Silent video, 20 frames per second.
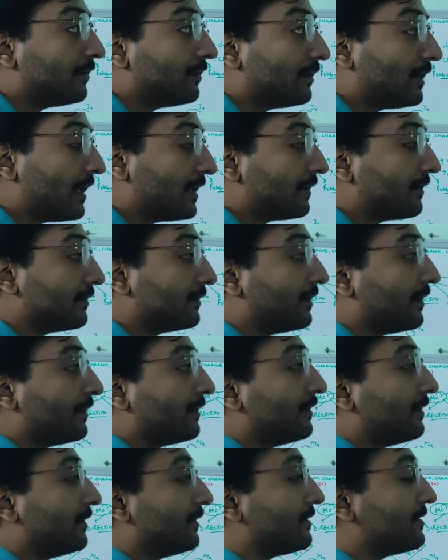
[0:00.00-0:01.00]
like the
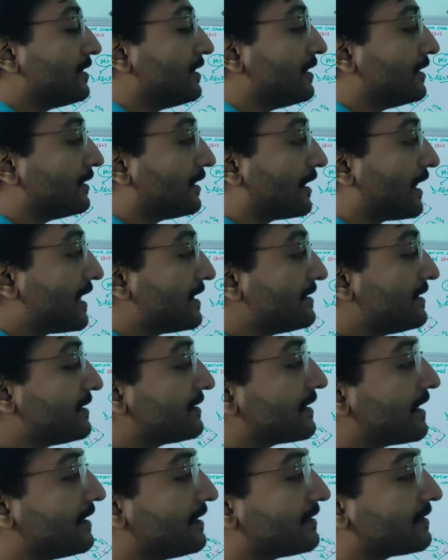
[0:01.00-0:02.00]
rising
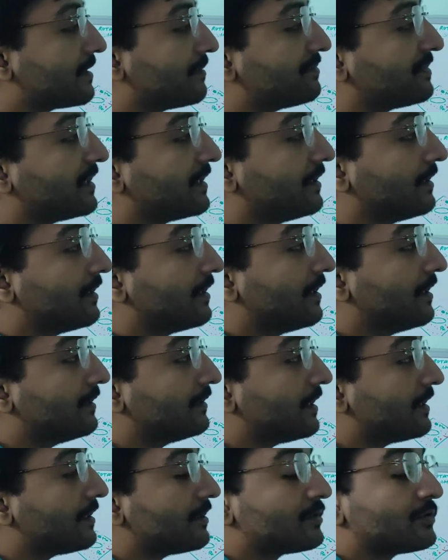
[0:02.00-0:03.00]
sign is something
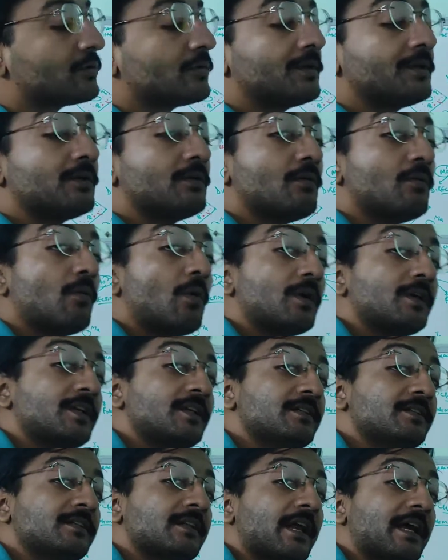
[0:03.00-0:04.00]
that is showing you what
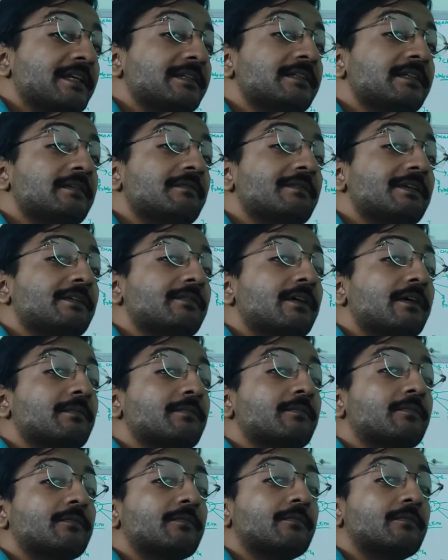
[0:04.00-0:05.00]
is rising when you are
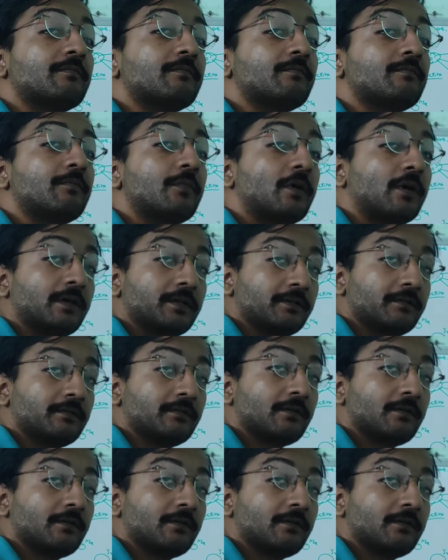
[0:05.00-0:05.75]
born.